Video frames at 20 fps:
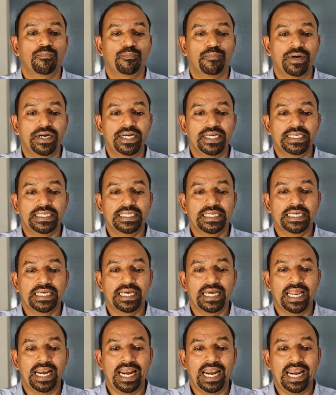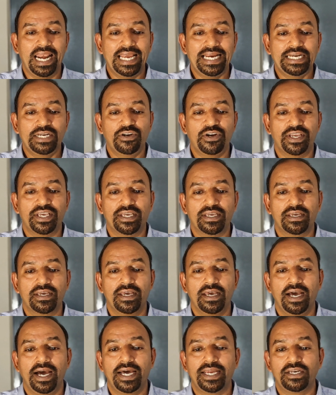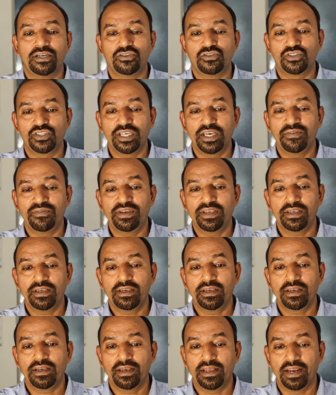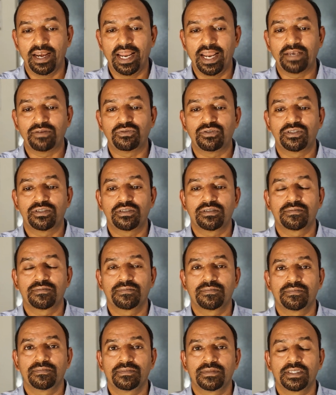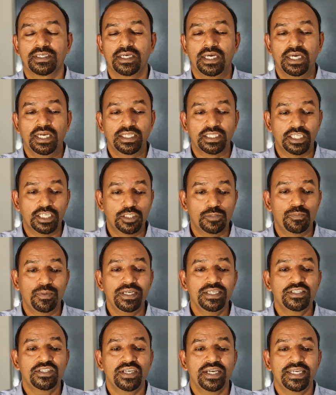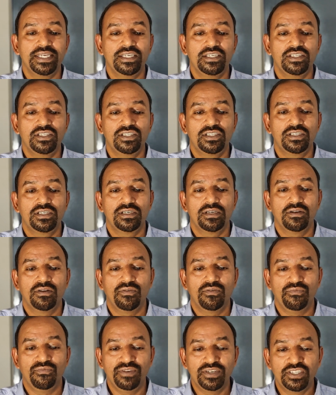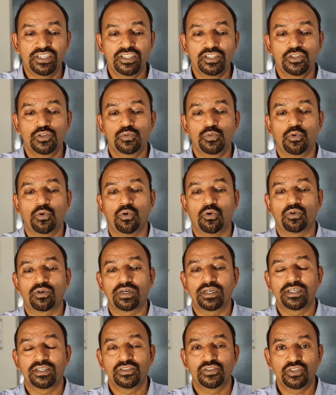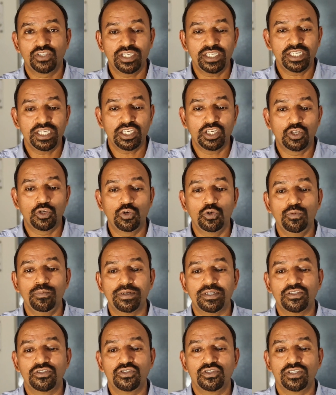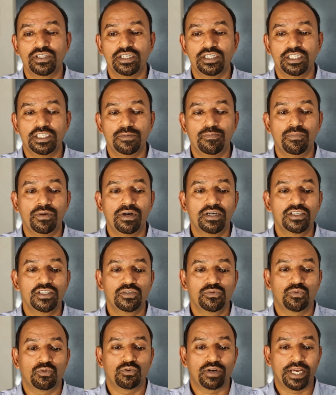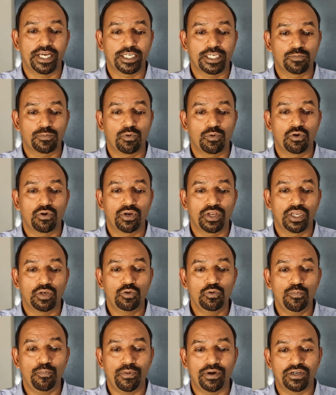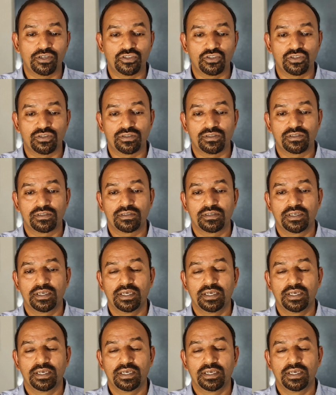predicting lightning and saving lives. The space scientist visions for sending humans in the Mars for exploring new pastures.